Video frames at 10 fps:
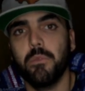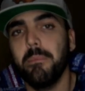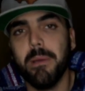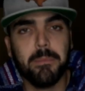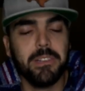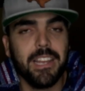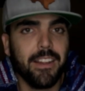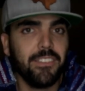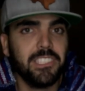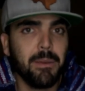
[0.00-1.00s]
Remember, not
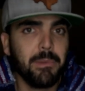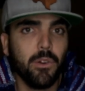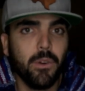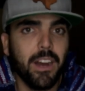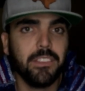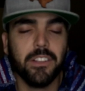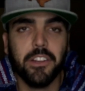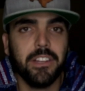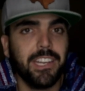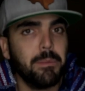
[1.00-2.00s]
every time you go out there,
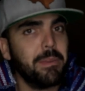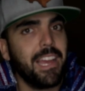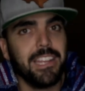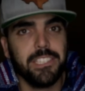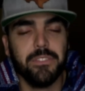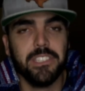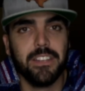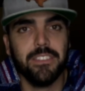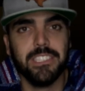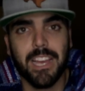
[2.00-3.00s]
you're not gonna be catching fish
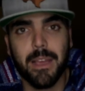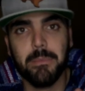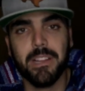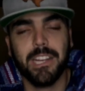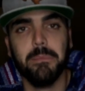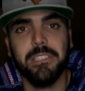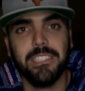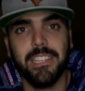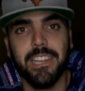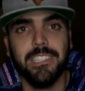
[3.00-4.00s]
every time, you're not gonna be
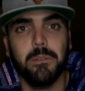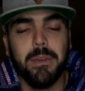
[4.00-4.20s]
slaying them.